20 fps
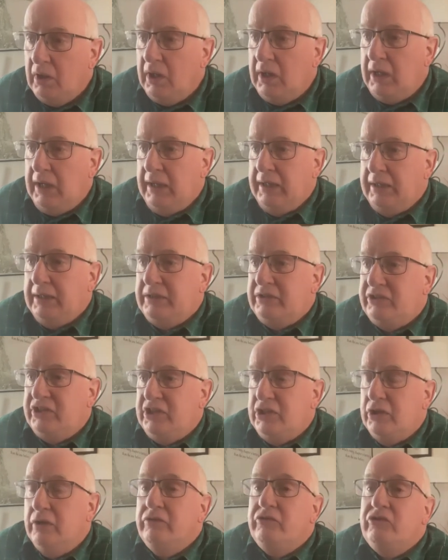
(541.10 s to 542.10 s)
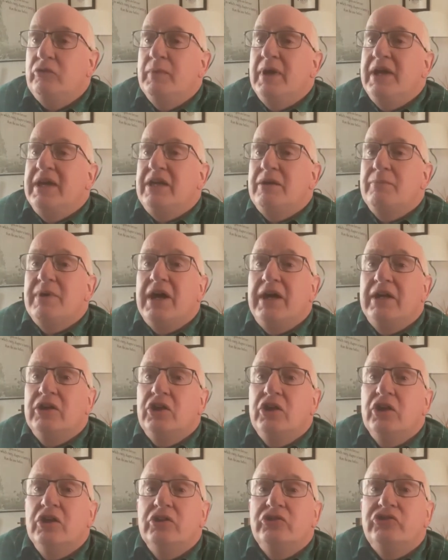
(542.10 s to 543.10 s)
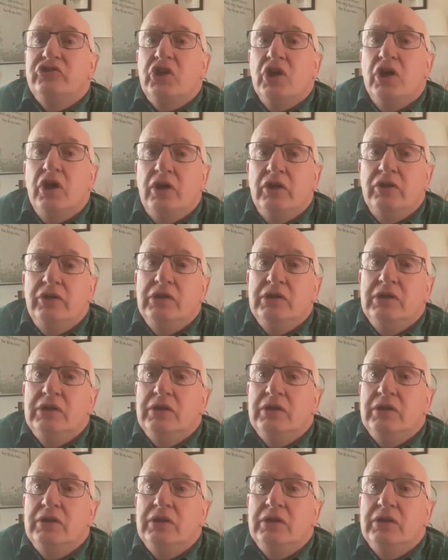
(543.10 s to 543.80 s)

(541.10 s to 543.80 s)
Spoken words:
And it's enough to make a man curse God,